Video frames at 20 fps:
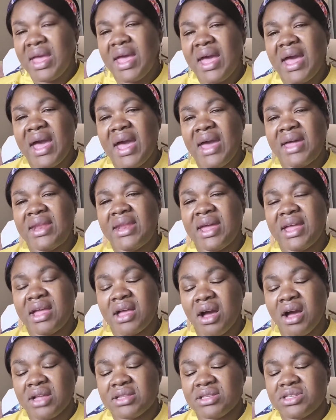and I
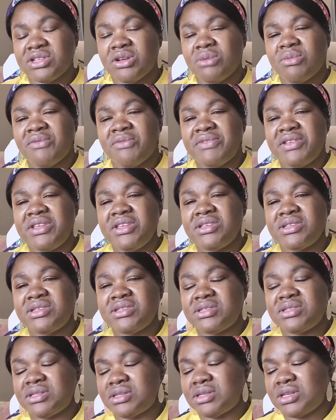got some of
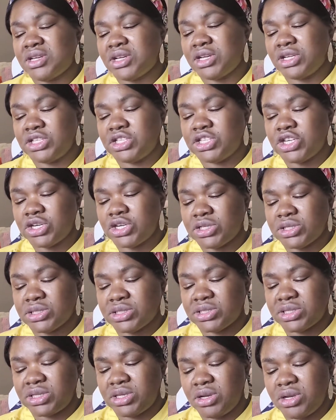these
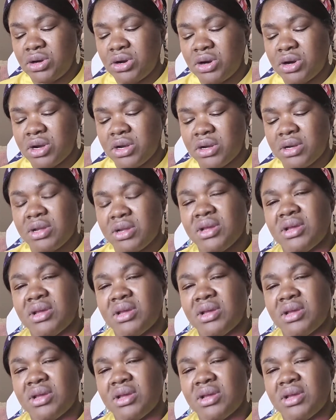just yarn.